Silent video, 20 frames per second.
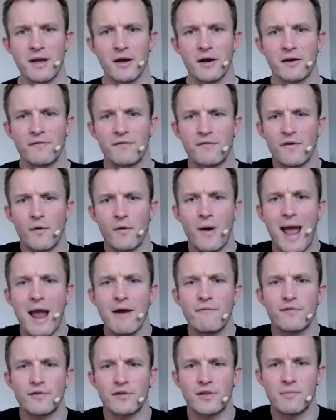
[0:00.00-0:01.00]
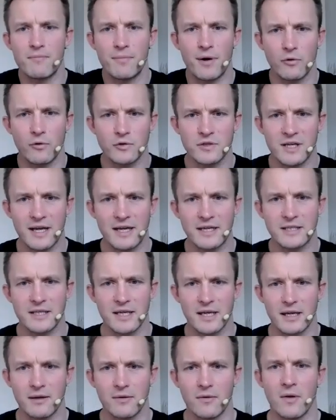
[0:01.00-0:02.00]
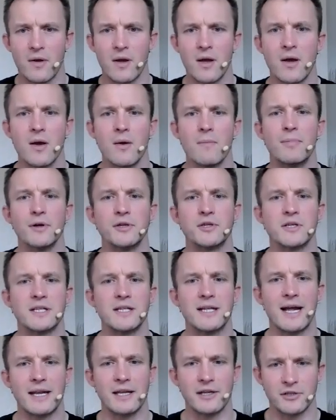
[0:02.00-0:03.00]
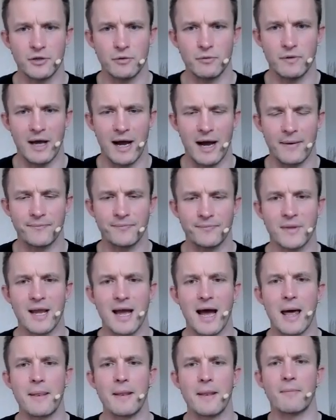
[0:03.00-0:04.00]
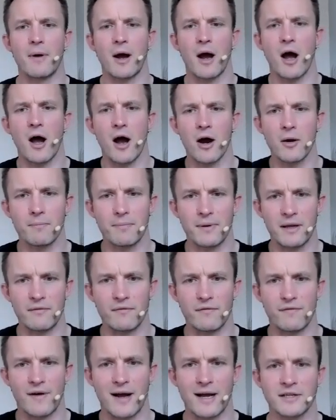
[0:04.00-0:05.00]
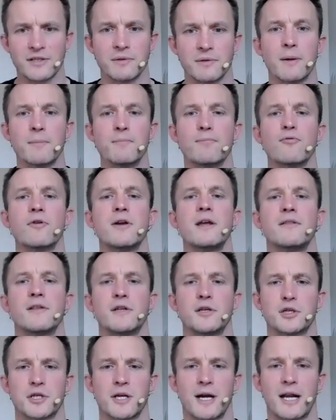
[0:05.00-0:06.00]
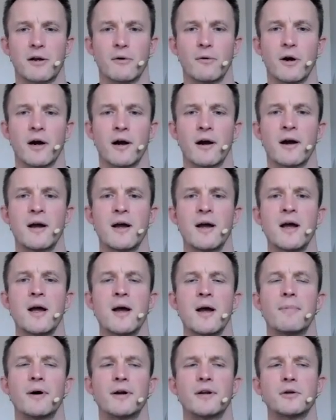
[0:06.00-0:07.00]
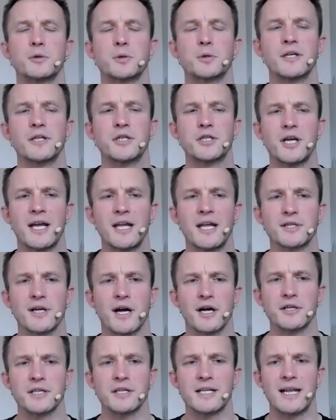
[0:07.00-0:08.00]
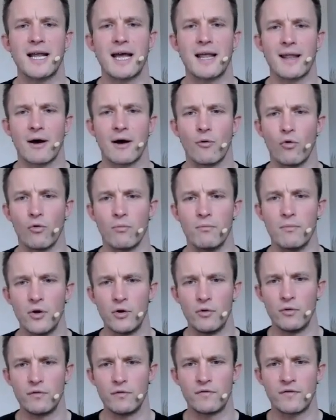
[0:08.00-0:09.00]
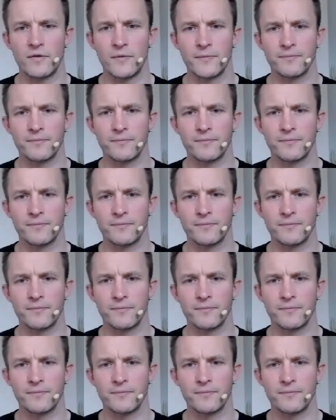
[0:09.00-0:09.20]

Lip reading: me, I can feel everything pulsating, but just let it do that. And then my heart beating faster, my breathing shallower. But I don't try and change that. I just let that all move.